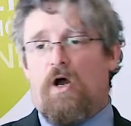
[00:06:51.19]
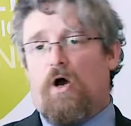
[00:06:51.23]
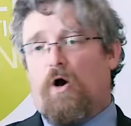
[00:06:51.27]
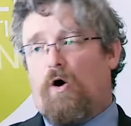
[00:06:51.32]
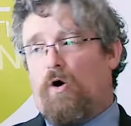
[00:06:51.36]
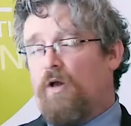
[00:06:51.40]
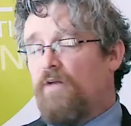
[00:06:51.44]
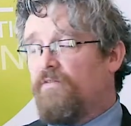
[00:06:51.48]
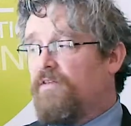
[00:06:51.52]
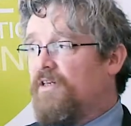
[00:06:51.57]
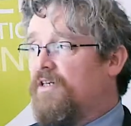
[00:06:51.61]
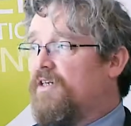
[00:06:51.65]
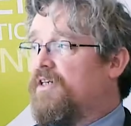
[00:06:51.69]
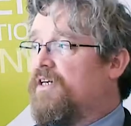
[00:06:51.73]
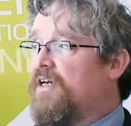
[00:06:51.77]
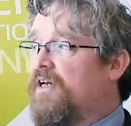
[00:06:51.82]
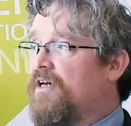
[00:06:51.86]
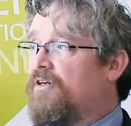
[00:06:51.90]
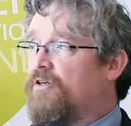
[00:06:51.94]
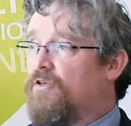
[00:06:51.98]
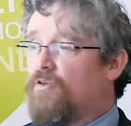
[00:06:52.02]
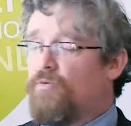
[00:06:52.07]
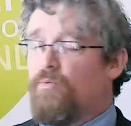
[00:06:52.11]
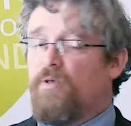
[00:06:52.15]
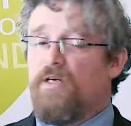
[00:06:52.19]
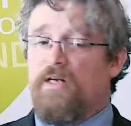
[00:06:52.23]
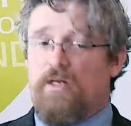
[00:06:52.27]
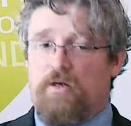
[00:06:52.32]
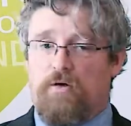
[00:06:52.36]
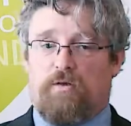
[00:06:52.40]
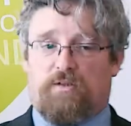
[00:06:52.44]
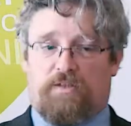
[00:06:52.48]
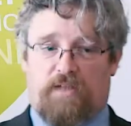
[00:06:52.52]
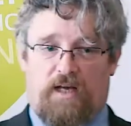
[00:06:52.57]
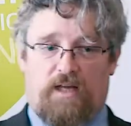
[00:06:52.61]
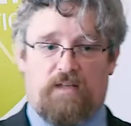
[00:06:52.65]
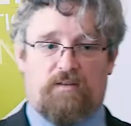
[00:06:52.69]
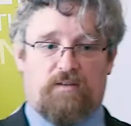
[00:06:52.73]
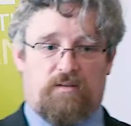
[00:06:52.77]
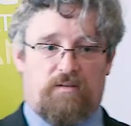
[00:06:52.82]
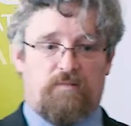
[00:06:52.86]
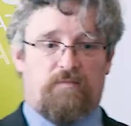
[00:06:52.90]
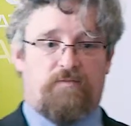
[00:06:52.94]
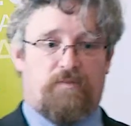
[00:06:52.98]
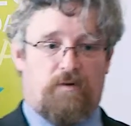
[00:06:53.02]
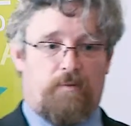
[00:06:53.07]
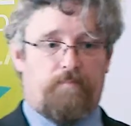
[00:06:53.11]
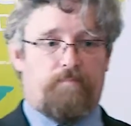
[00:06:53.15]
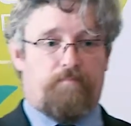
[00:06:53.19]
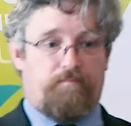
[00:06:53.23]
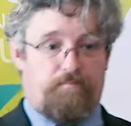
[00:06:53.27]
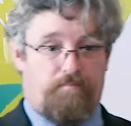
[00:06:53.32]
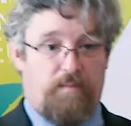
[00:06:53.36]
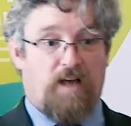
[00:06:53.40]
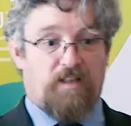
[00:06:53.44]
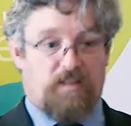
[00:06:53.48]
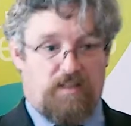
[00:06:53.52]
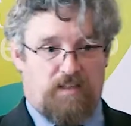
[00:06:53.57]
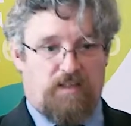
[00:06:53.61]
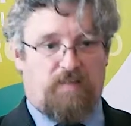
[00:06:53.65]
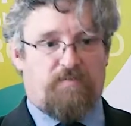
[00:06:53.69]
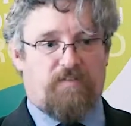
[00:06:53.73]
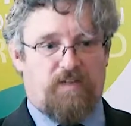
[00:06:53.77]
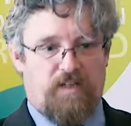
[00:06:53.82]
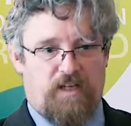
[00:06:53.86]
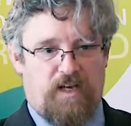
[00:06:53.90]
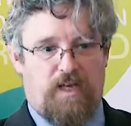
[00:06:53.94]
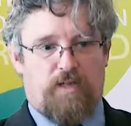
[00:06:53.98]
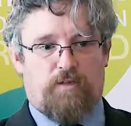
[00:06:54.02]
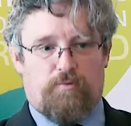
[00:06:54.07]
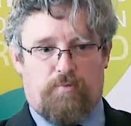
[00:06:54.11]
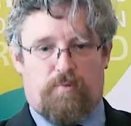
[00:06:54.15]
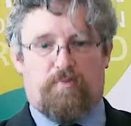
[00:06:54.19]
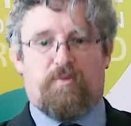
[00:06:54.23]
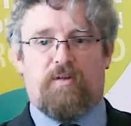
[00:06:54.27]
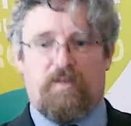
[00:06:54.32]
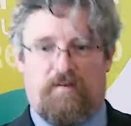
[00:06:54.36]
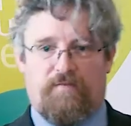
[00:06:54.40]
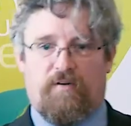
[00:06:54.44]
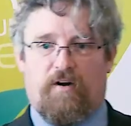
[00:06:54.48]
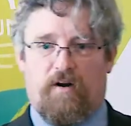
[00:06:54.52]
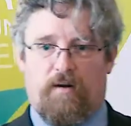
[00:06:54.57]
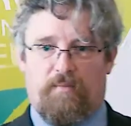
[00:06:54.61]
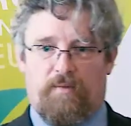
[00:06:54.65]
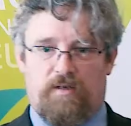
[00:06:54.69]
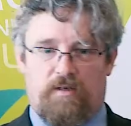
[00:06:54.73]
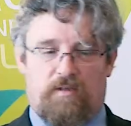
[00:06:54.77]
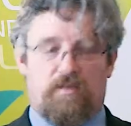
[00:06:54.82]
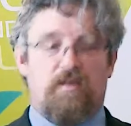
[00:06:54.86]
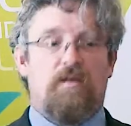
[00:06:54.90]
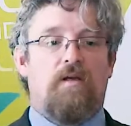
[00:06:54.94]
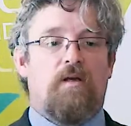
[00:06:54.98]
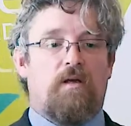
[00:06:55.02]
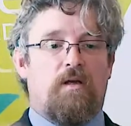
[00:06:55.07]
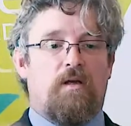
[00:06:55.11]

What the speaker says: all of the indicators we looked at for positive engagement with the environment,